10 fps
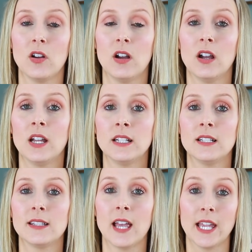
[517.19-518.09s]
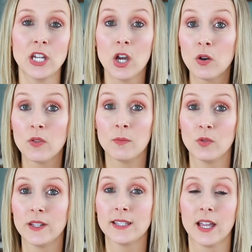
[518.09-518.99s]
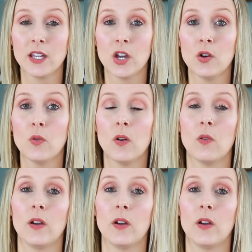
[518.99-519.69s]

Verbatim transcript: on Psycho, the movie Psycho,